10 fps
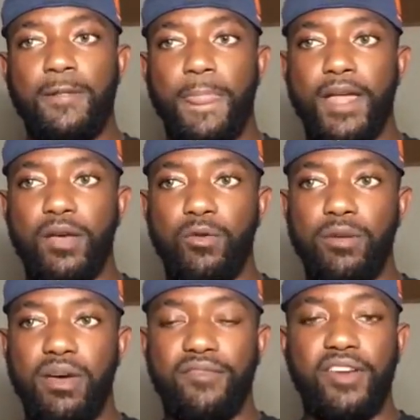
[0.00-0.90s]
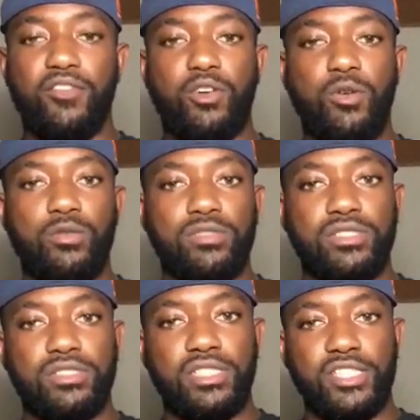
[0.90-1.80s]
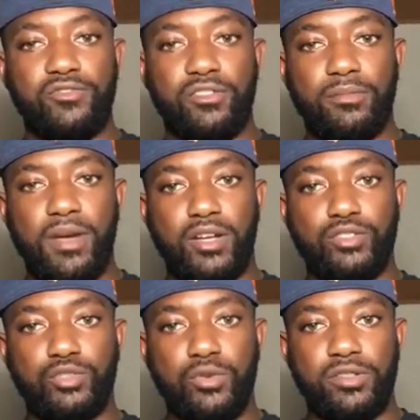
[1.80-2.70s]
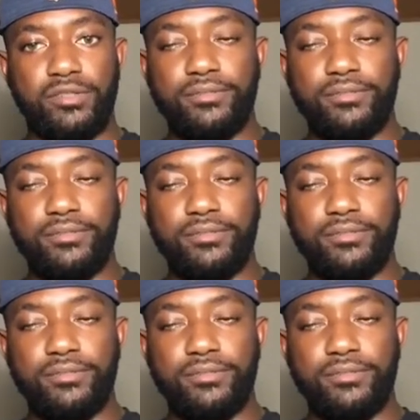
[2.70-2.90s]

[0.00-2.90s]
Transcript: One of my favorite quotes is from Michael Jordan,